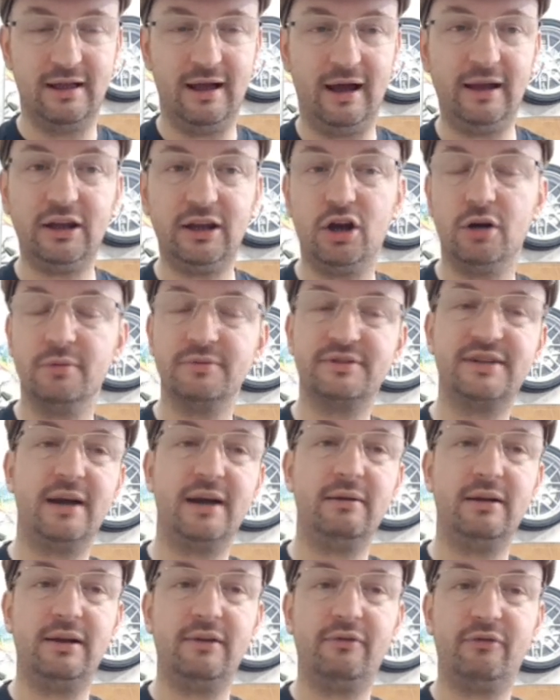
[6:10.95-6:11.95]
And it comes
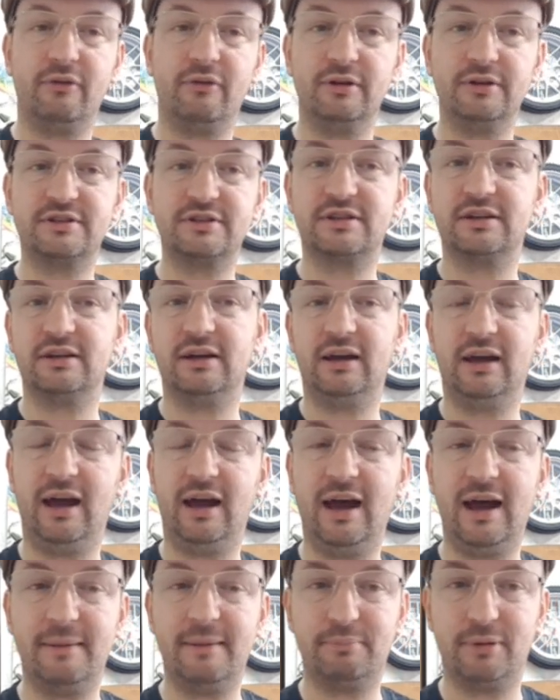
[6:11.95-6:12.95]
down a different
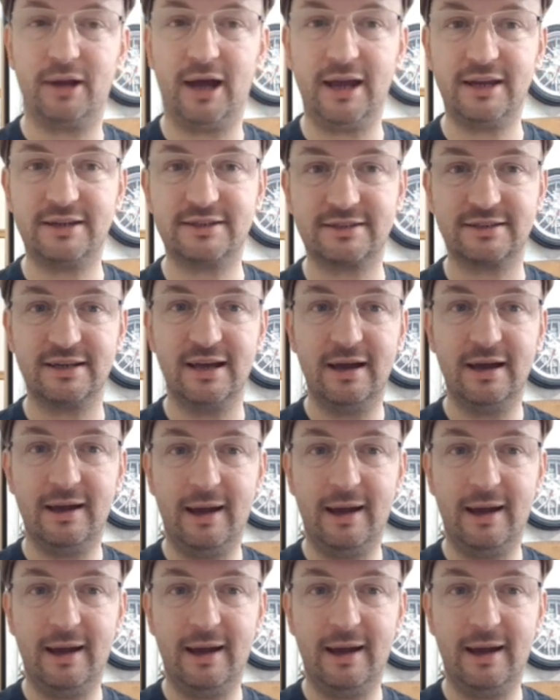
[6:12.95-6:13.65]
place,